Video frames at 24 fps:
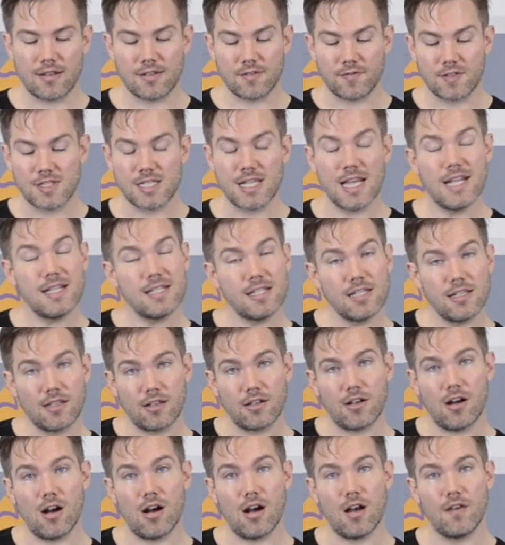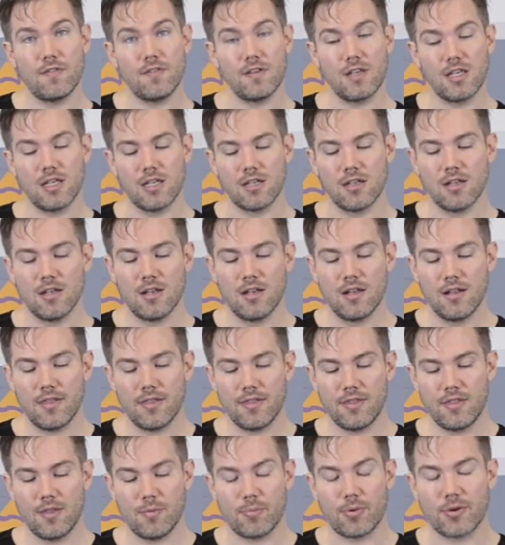sensing a coffee,
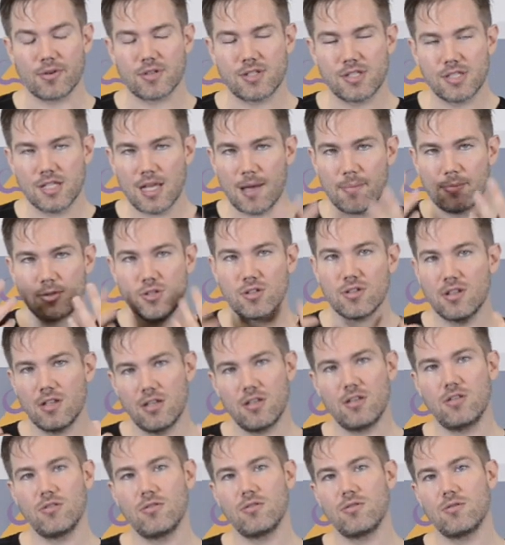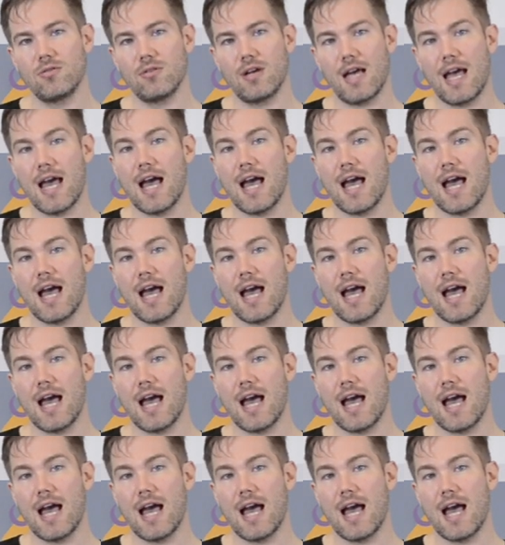the perception that you